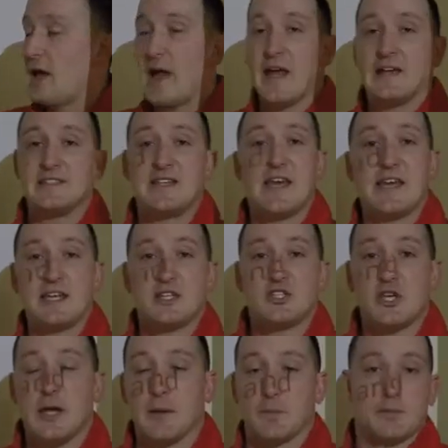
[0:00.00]
and take its
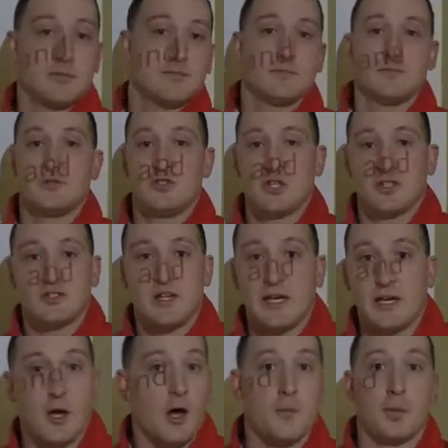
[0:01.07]
shape, just
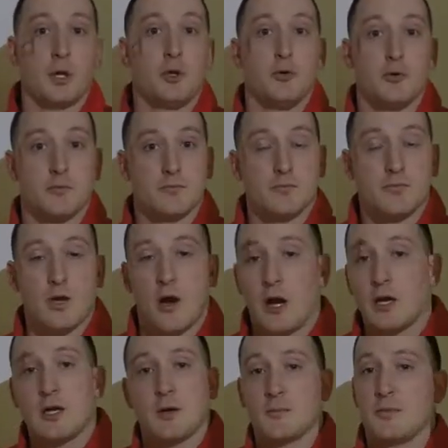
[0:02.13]
like a balloon. All
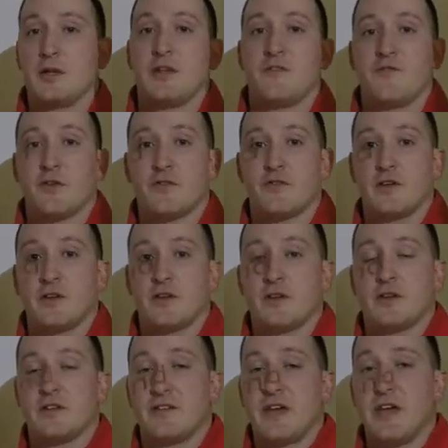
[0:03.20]
right, completely fills the
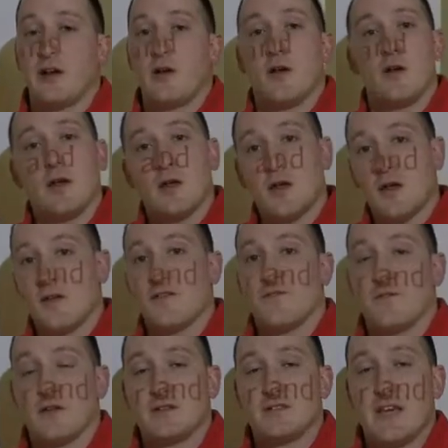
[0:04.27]
container,
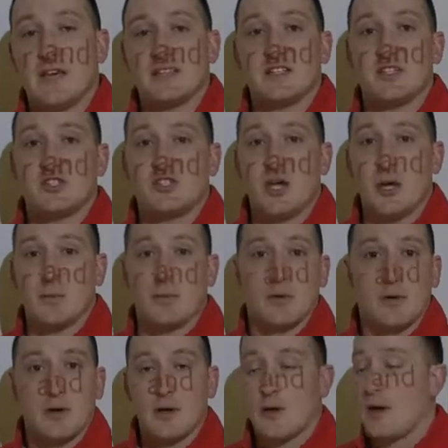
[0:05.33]
takes its shape.
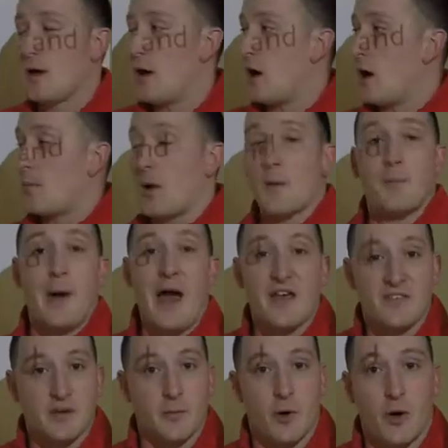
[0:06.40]
A
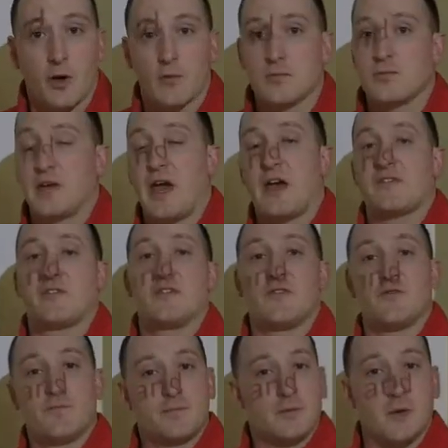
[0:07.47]
basketball, gases
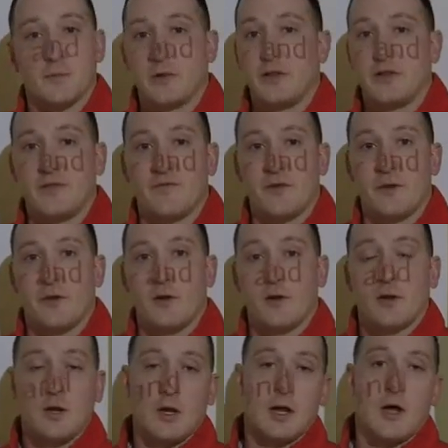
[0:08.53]
completely fill
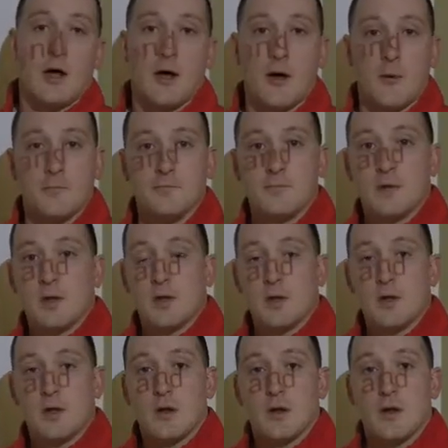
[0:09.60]
a
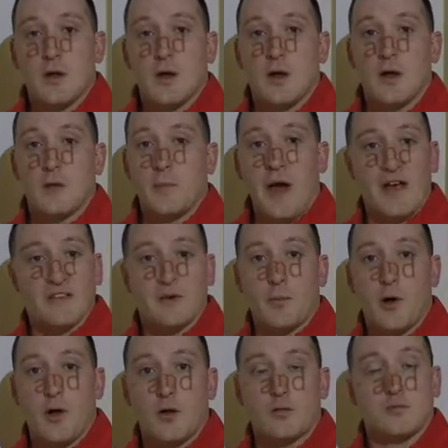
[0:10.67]

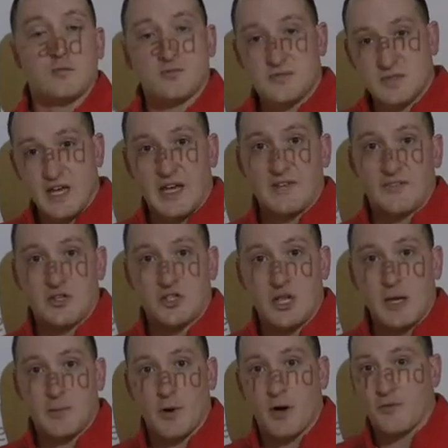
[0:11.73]
basketball, take the
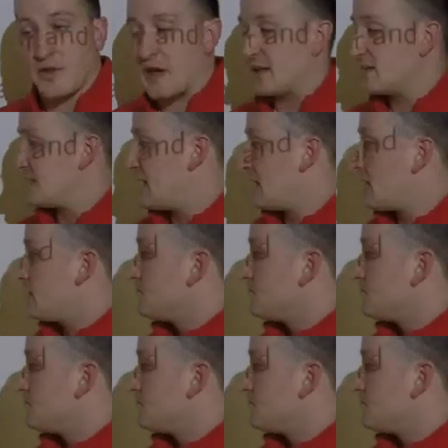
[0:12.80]
shape of that container.